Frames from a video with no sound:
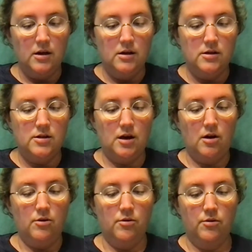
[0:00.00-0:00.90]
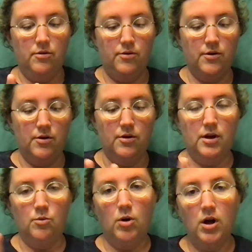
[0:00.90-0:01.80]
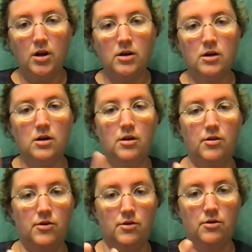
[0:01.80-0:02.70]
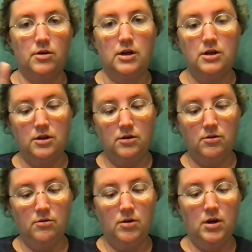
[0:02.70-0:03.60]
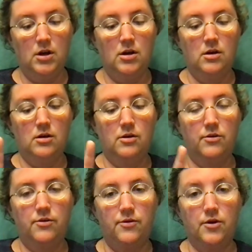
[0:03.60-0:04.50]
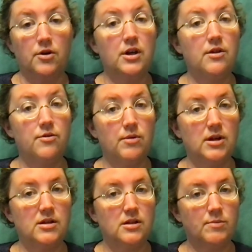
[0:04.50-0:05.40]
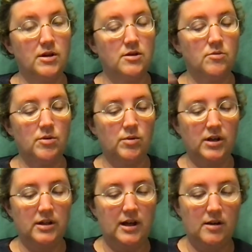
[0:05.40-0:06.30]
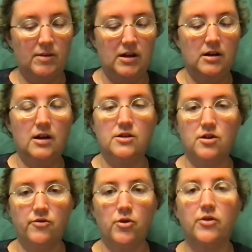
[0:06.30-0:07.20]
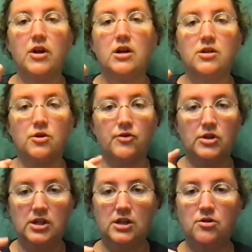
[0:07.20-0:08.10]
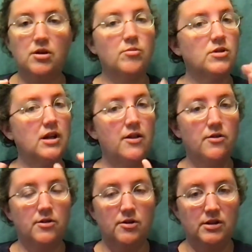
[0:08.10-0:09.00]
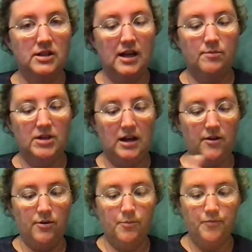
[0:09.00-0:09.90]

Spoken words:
So 31, 32, 33 is a special one. We'll get to that in a minute, and so forth. So if you see 2 numbers together, you can sign them together.